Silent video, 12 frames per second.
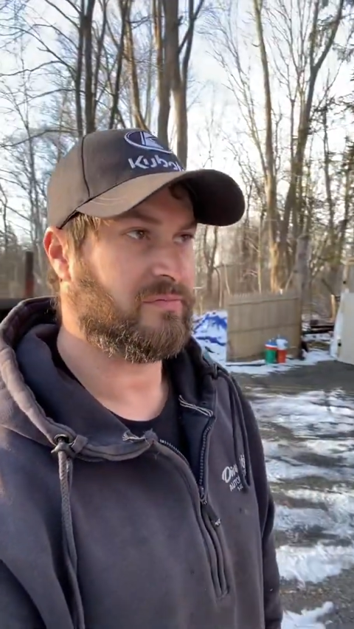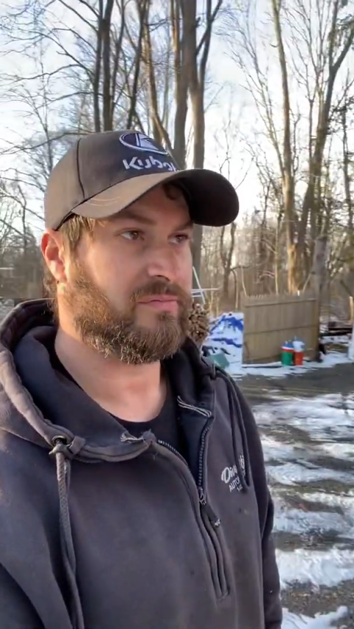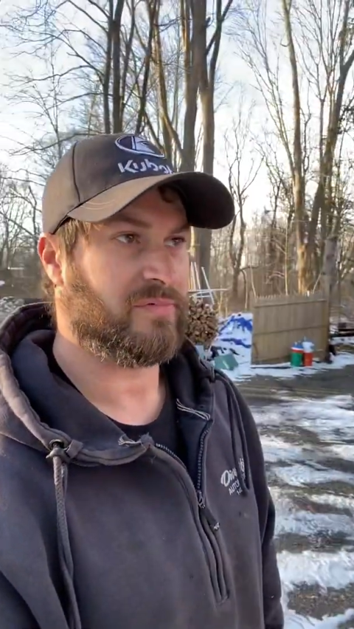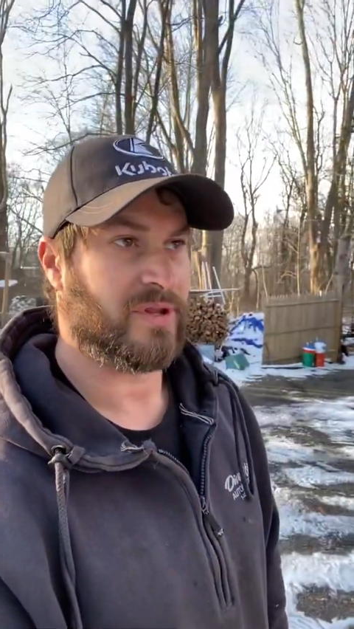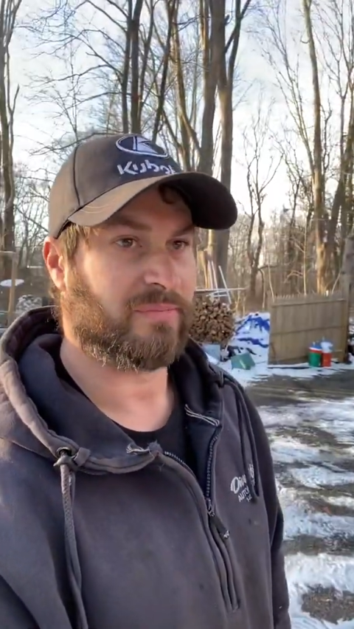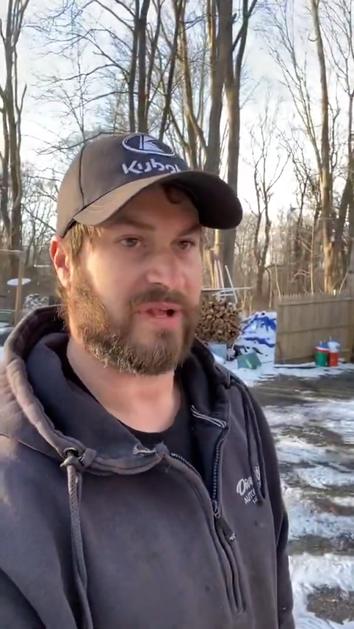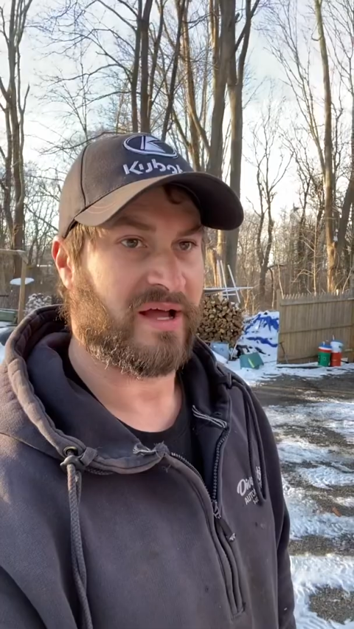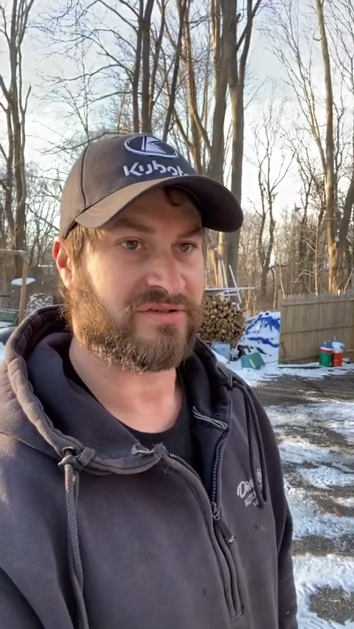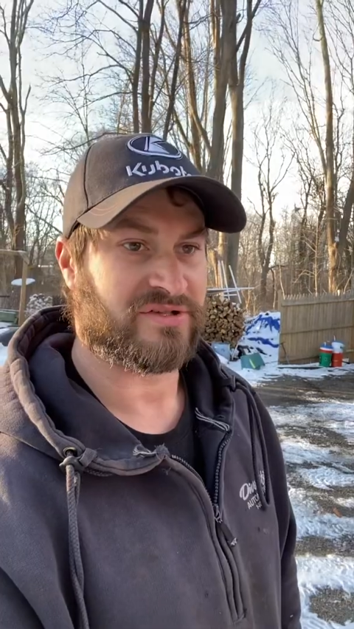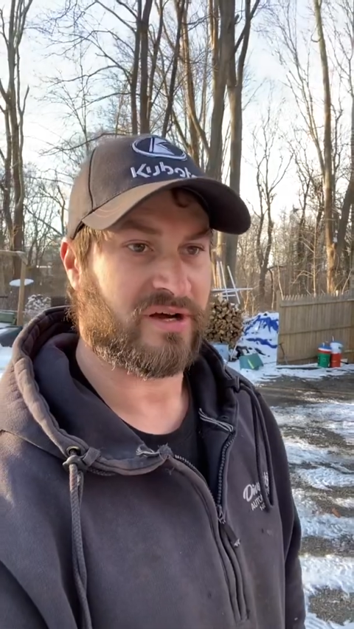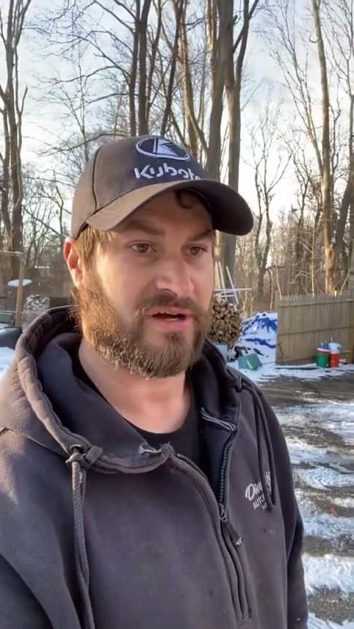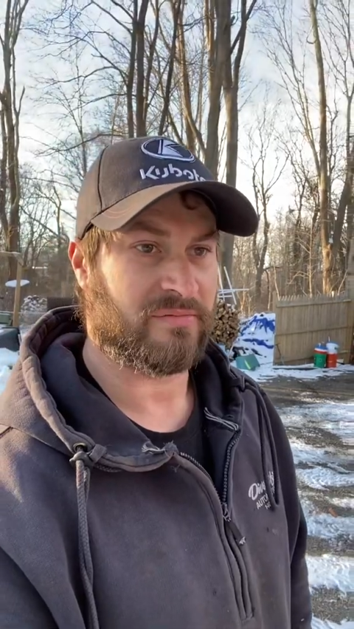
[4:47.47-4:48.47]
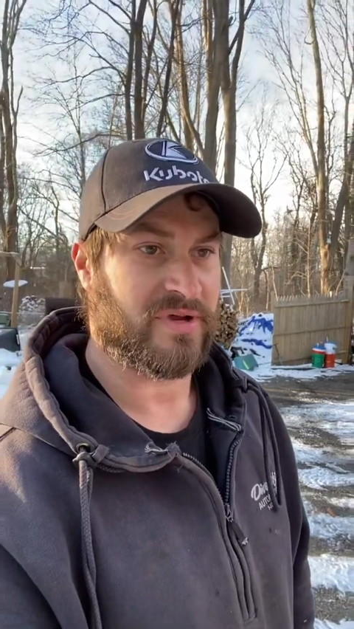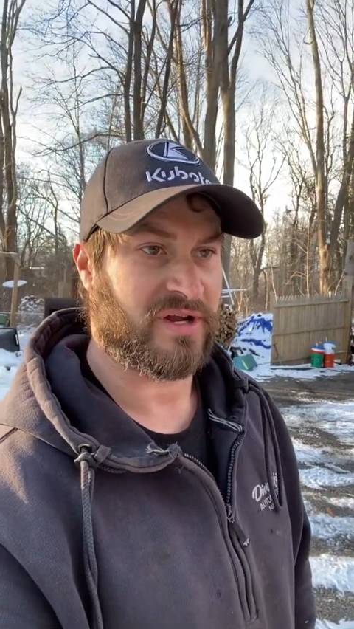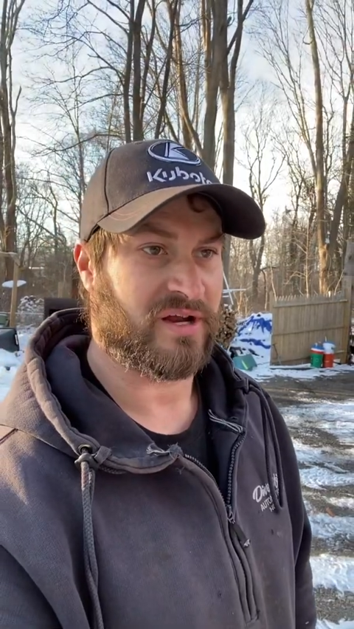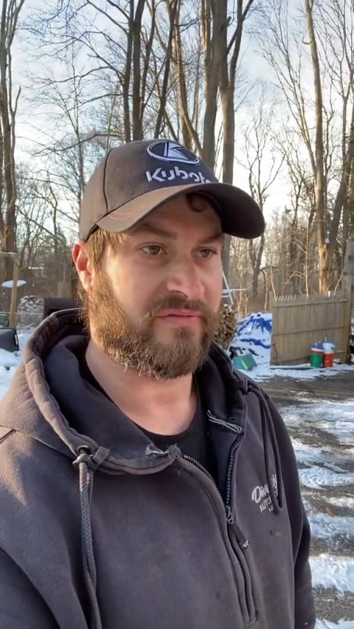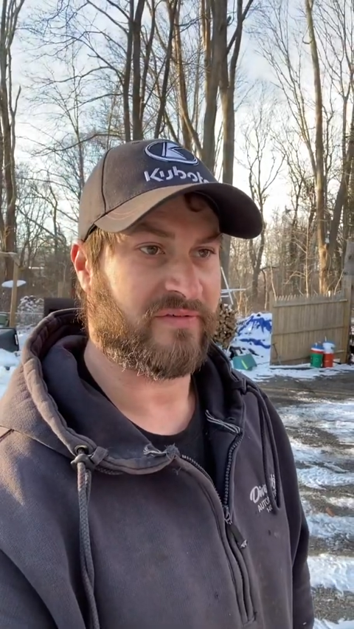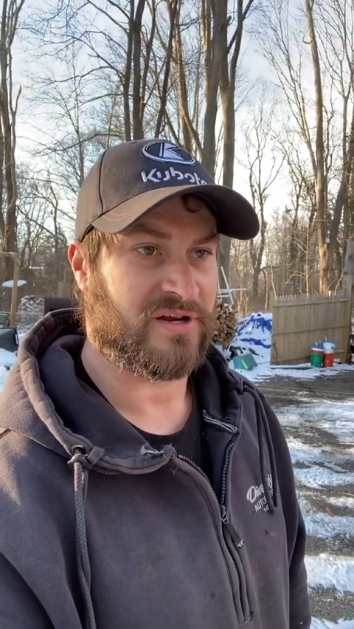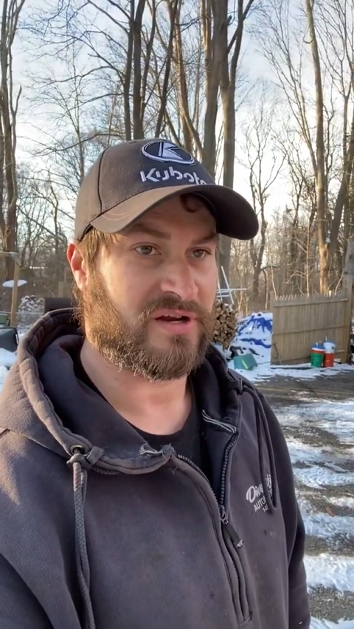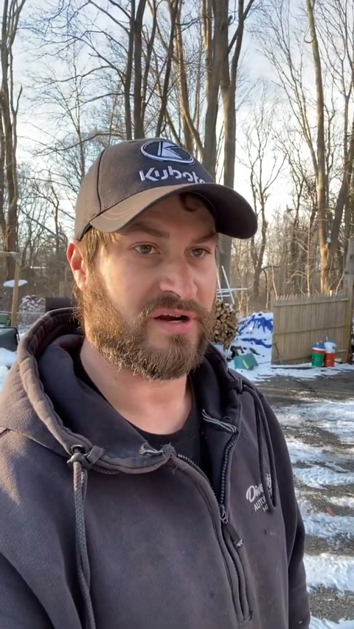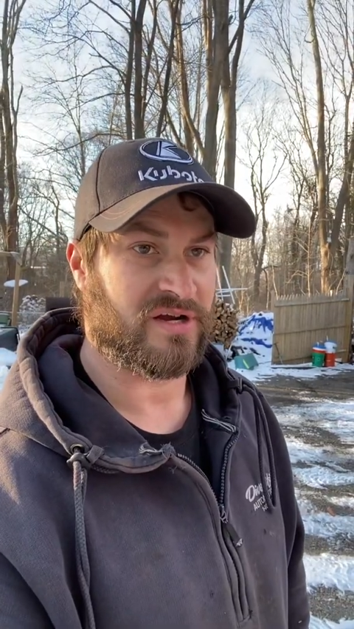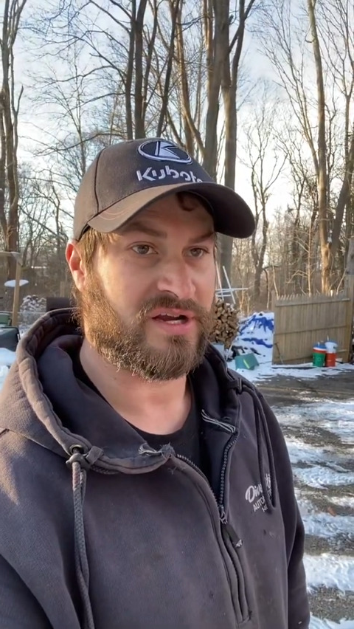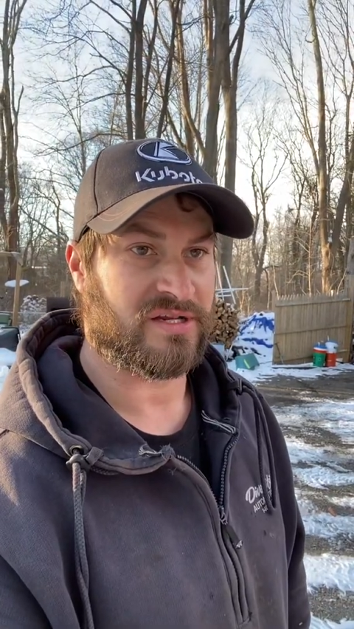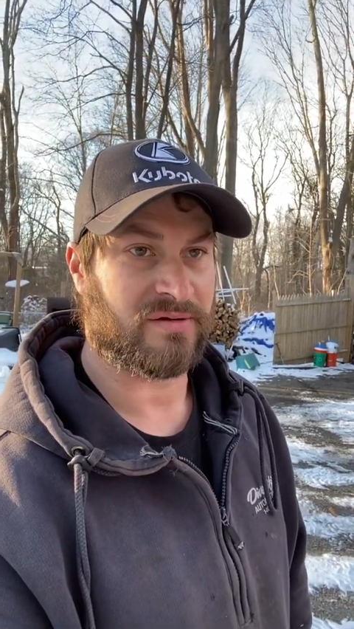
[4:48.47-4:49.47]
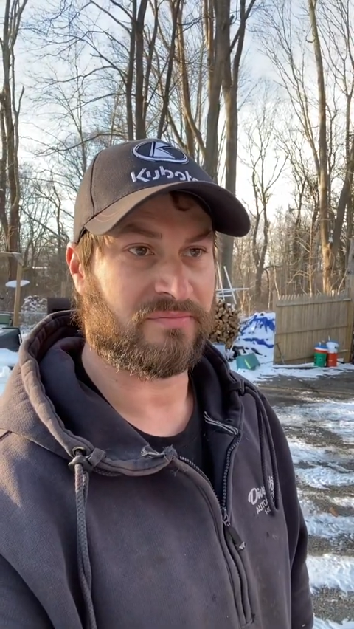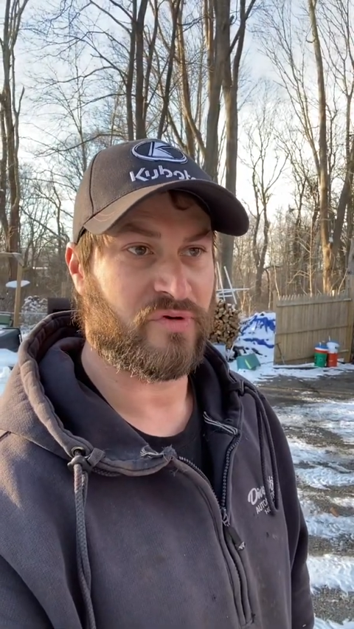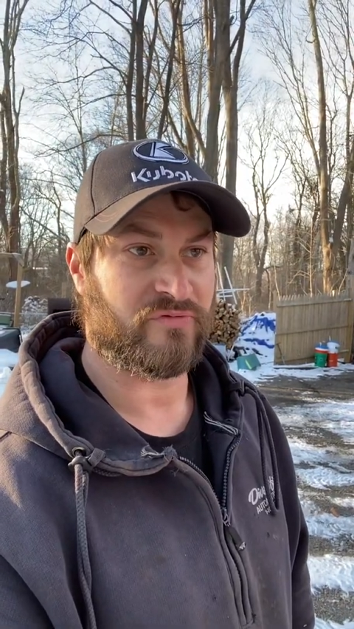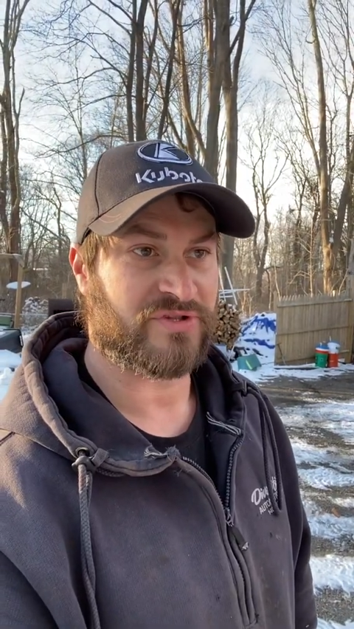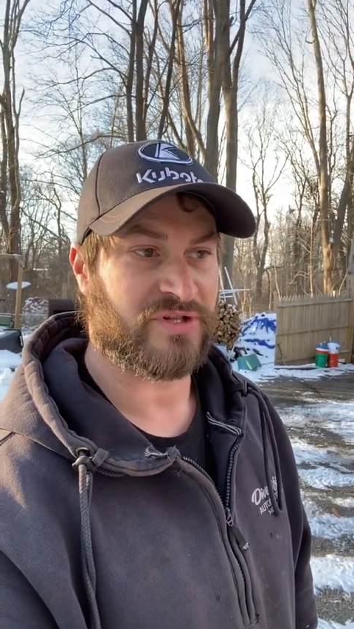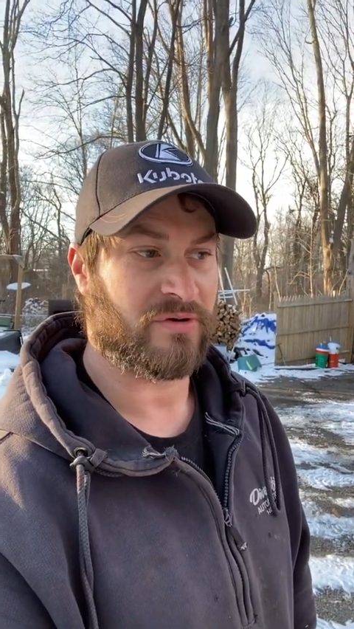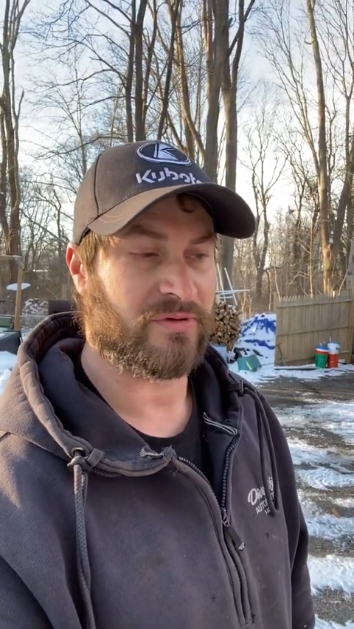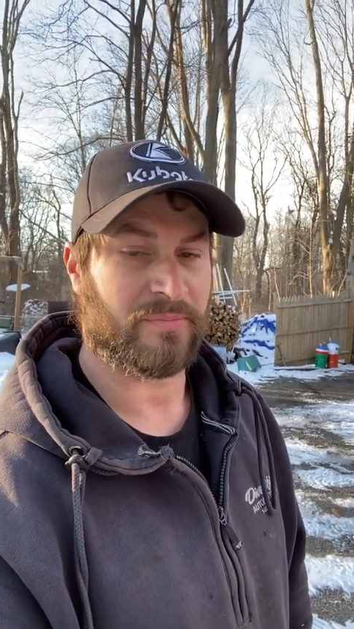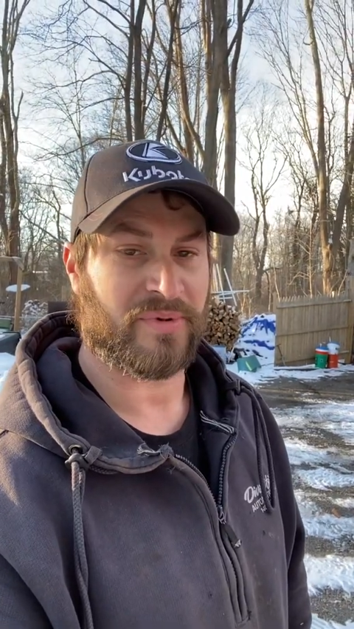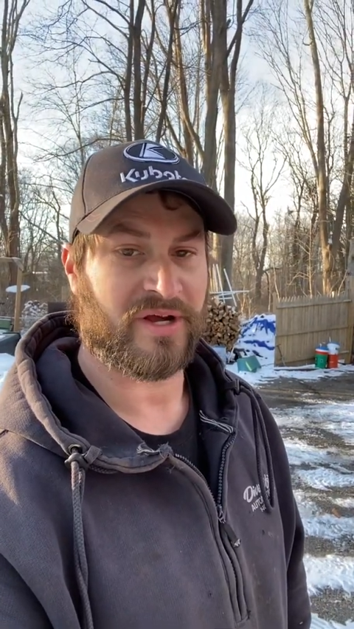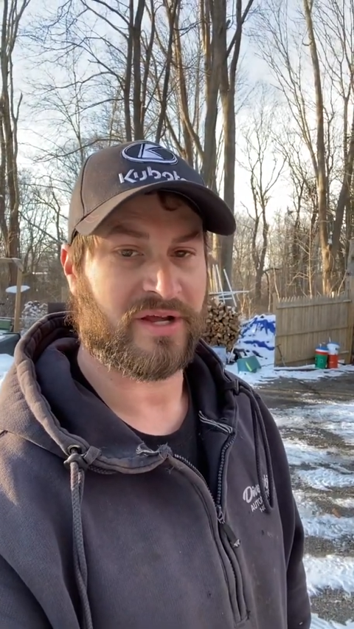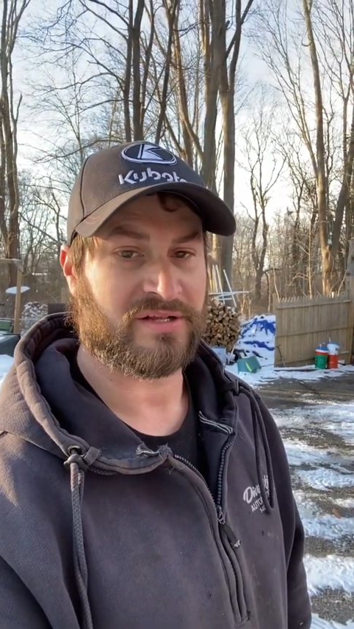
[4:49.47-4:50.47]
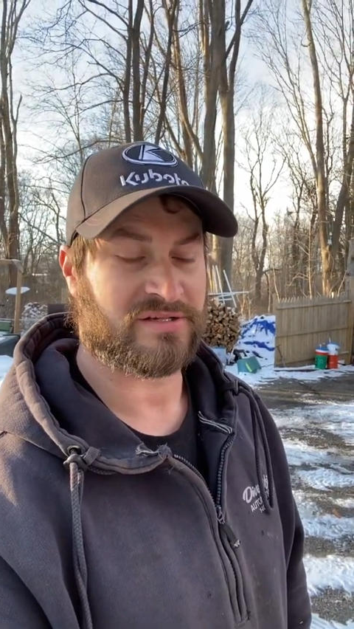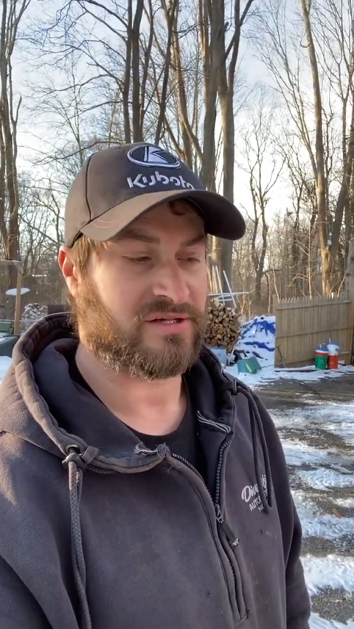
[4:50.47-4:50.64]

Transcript: when the plow's not going to be enough and you're going to need to move snow with a bucket.